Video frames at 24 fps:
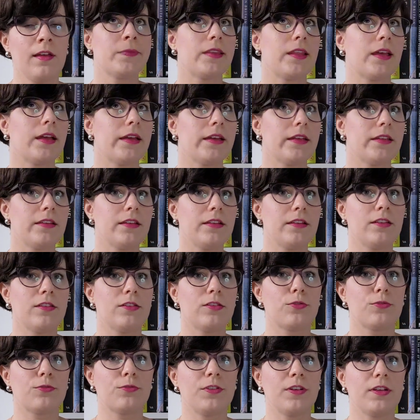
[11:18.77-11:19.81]
they
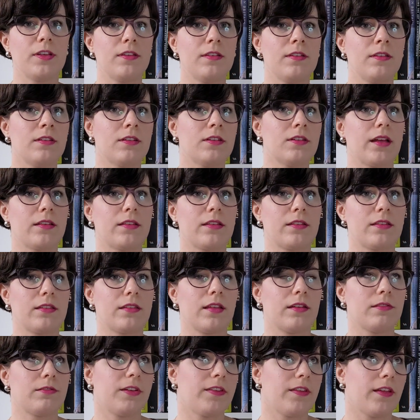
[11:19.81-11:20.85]
didn't feel that
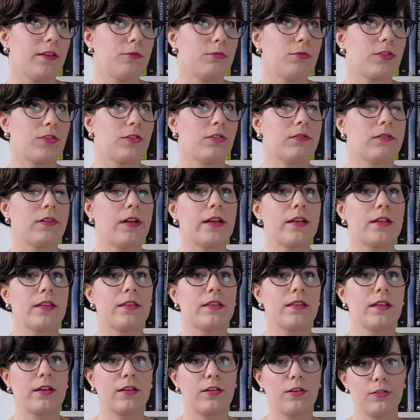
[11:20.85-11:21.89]
the result was correct,
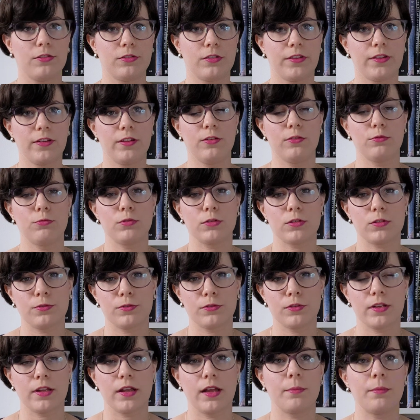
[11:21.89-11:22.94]
the colors didn't work
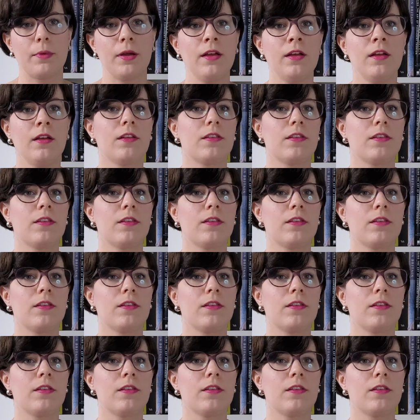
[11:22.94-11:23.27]
for them,